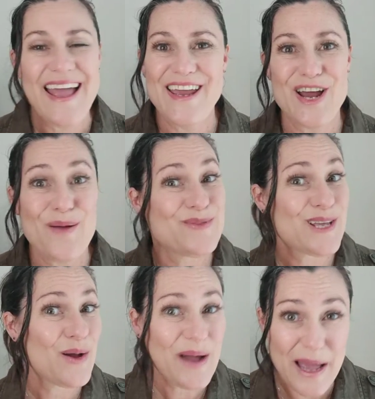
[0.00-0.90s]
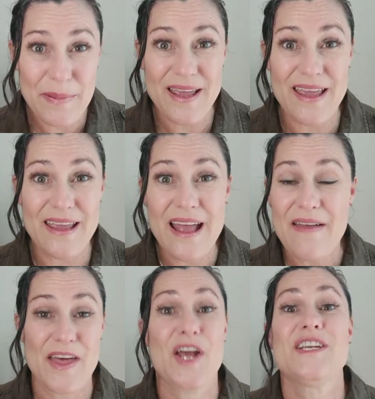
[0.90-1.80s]
And I'm so happy
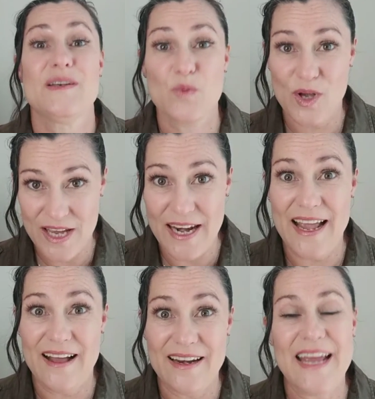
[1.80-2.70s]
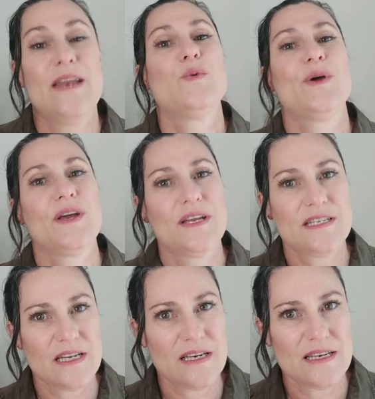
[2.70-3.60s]
that I didn't work it out. And when I
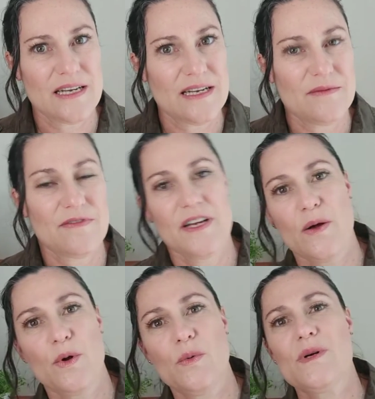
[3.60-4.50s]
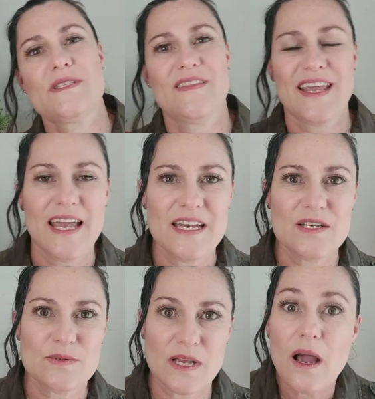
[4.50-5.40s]
did find out what it was at the end,
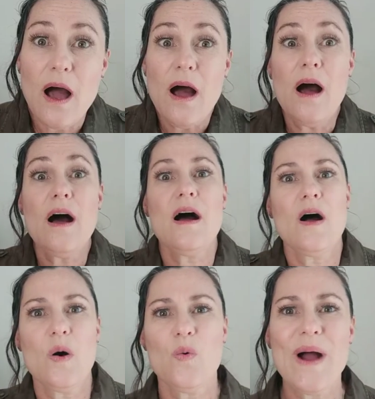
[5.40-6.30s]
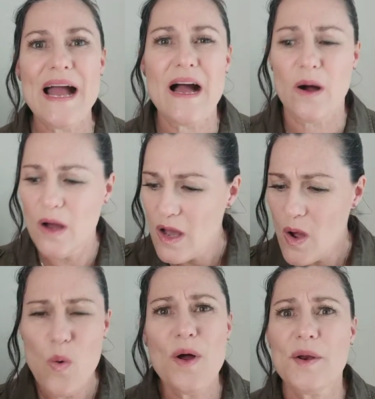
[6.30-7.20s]
it was wow,
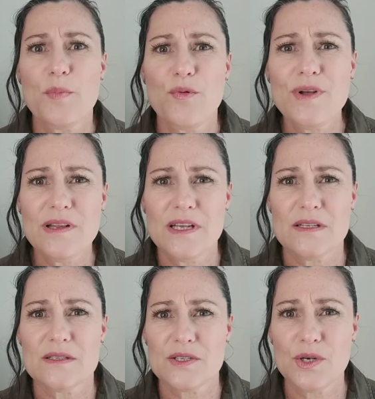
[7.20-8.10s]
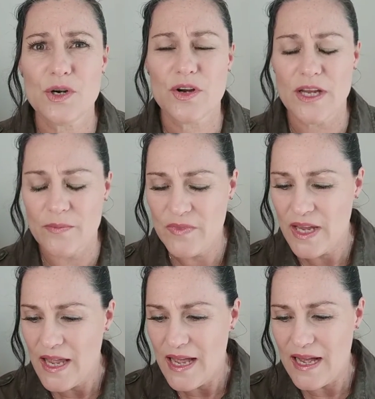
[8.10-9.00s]
what a brilliant story.
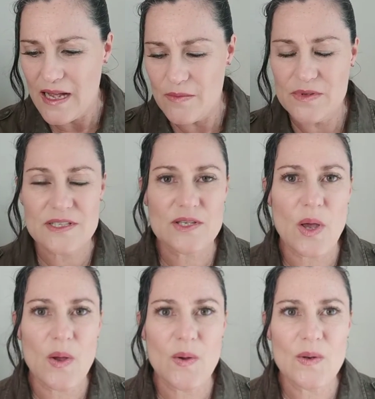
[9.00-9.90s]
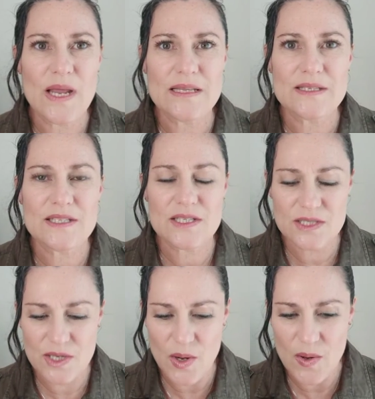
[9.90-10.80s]
So let's
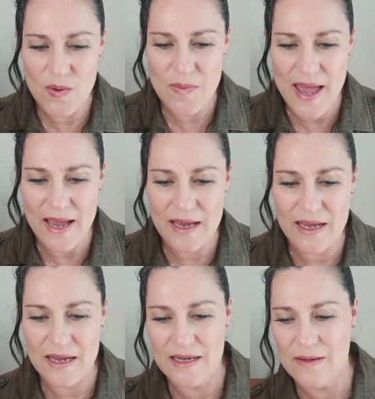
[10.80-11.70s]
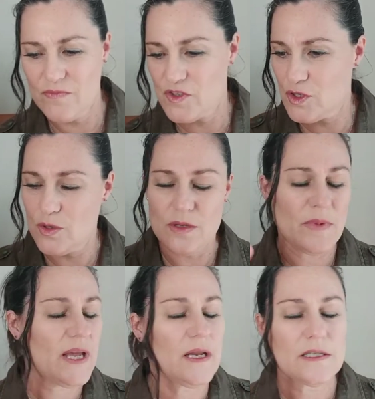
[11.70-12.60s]
just go back to the
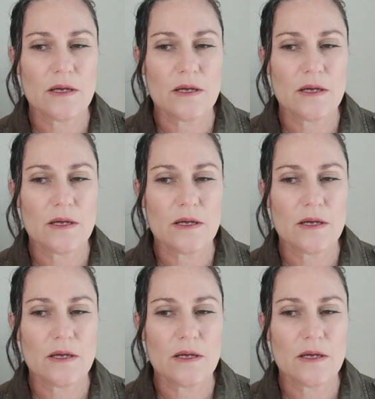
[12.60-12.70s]
beginning.